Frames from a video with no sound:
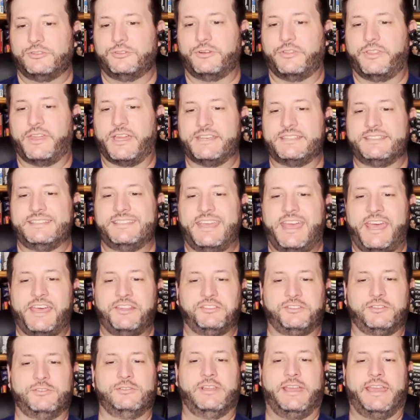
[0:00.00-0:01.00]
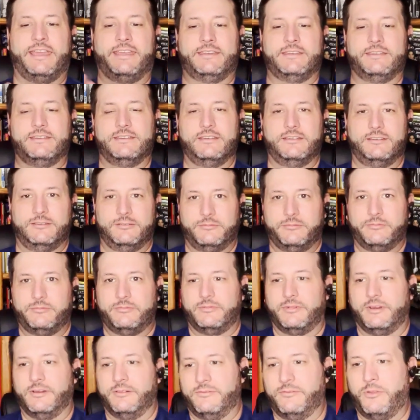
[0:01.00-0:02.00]
that tassel end
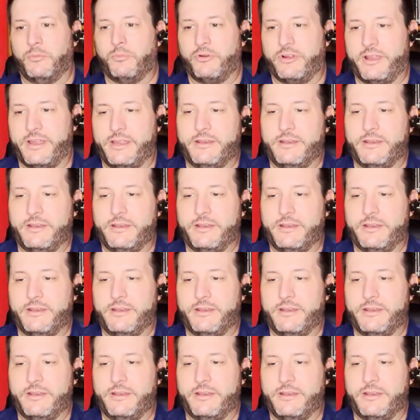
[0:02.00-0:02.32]
of the braid.